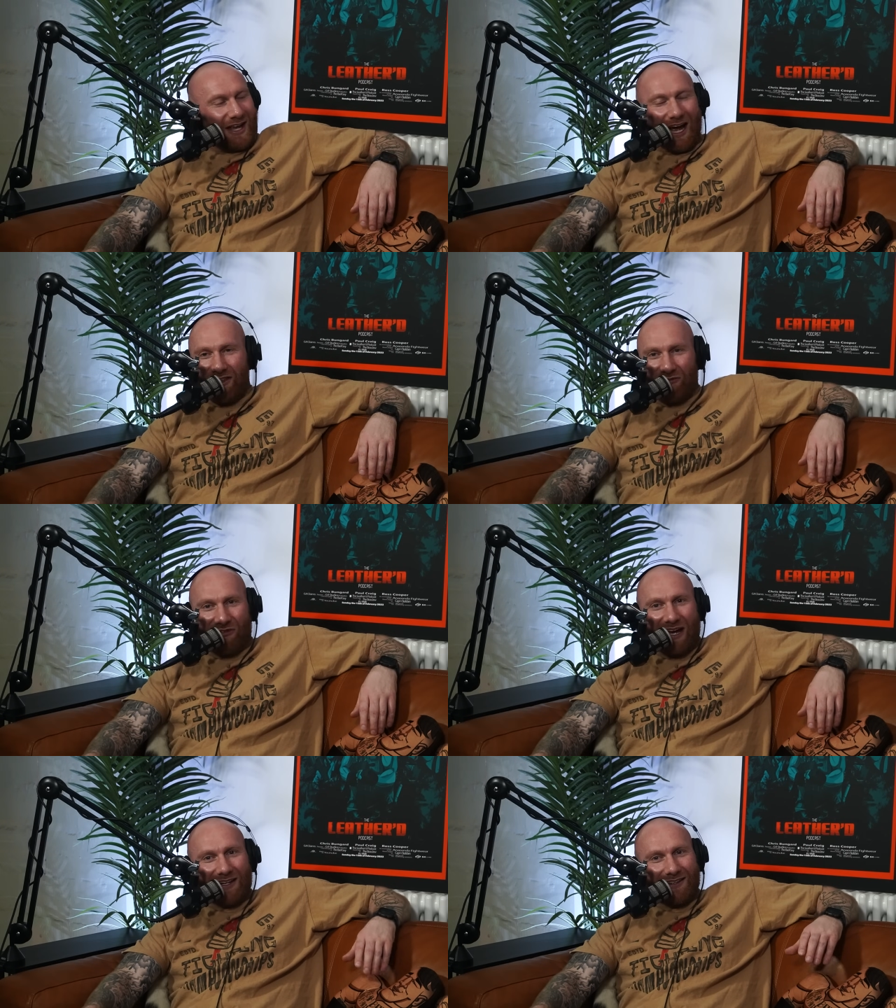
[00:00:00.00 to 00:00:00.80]
And the
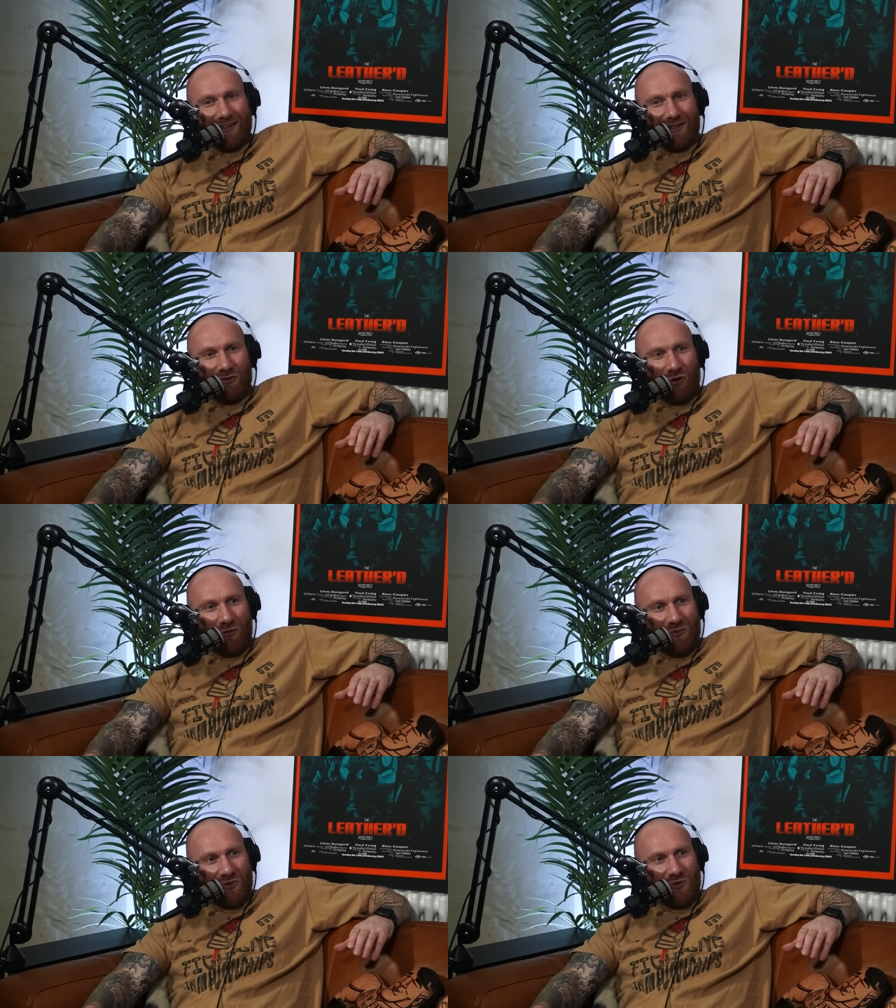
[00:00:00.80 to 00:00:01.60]
fact that the
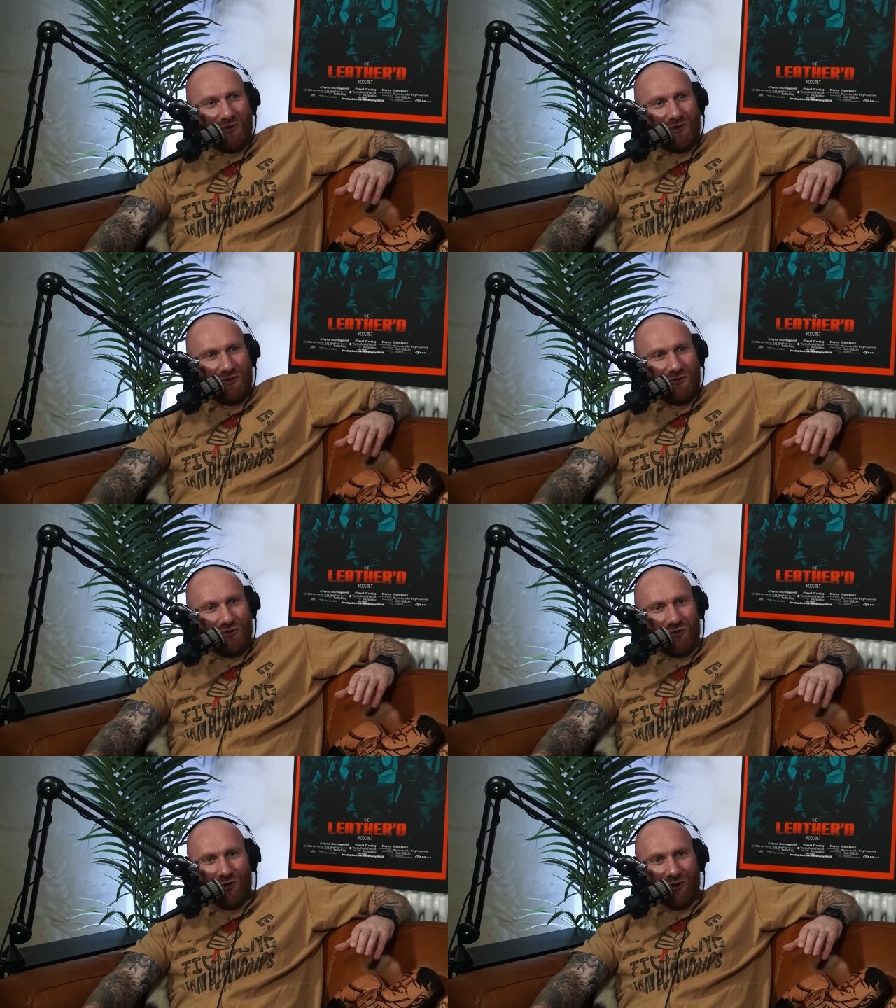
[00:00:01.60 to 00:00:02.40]
normal
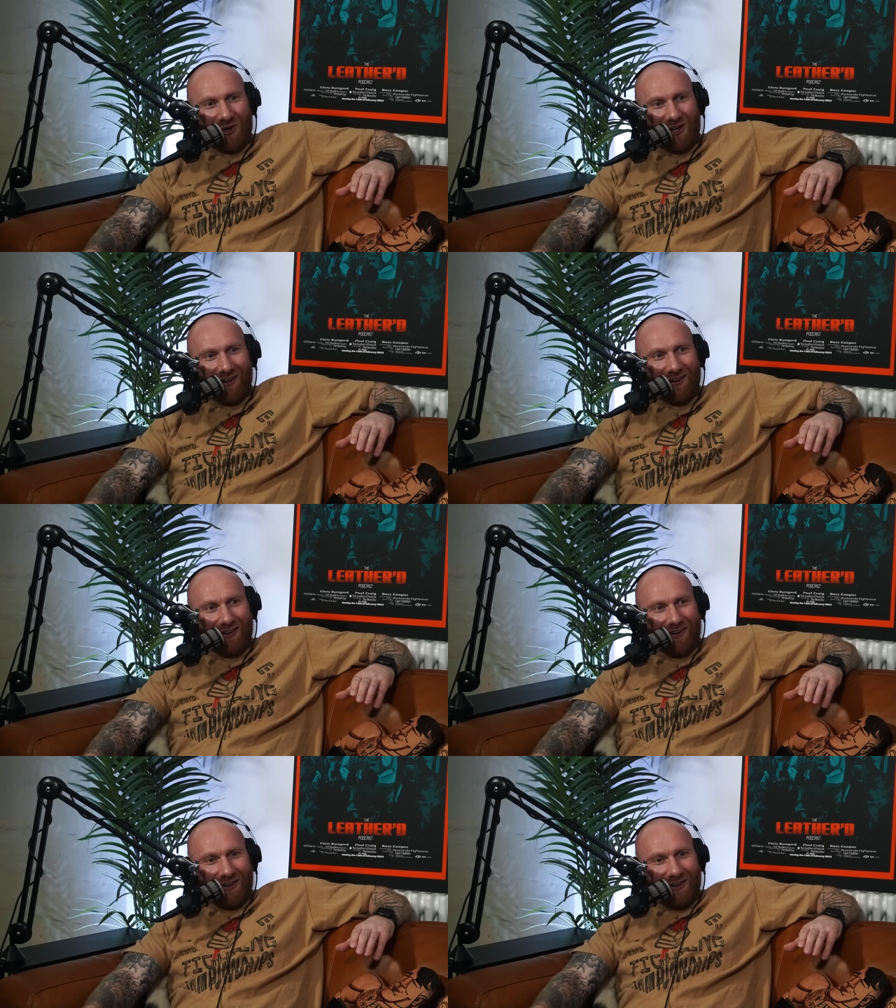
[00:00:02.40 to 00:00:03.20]
New Yorker
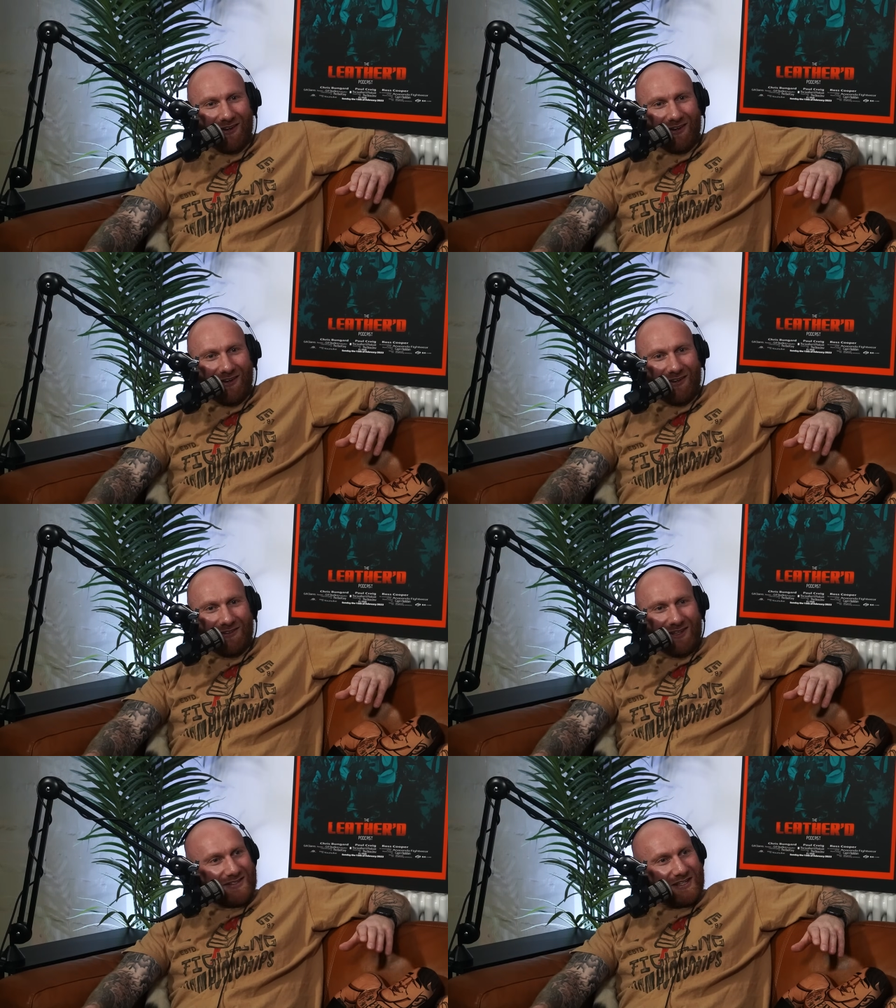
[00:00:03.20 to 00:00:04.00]

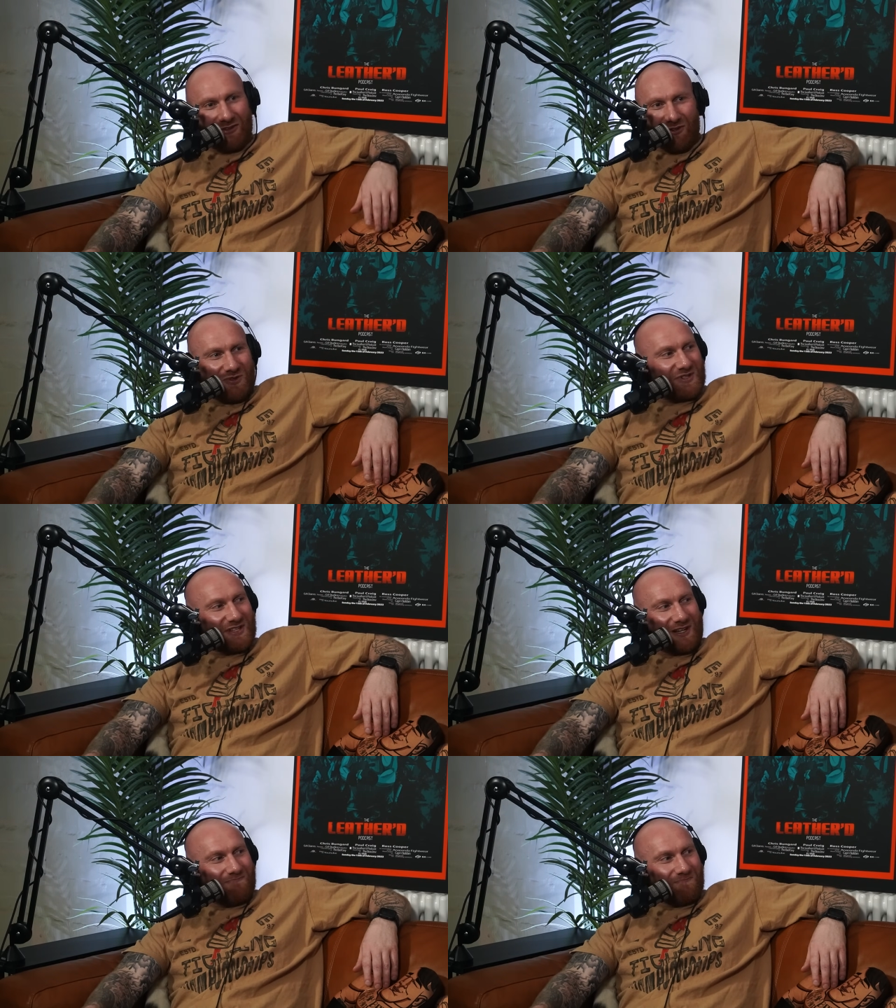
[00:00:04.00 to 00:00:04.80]
doesn't even notice it.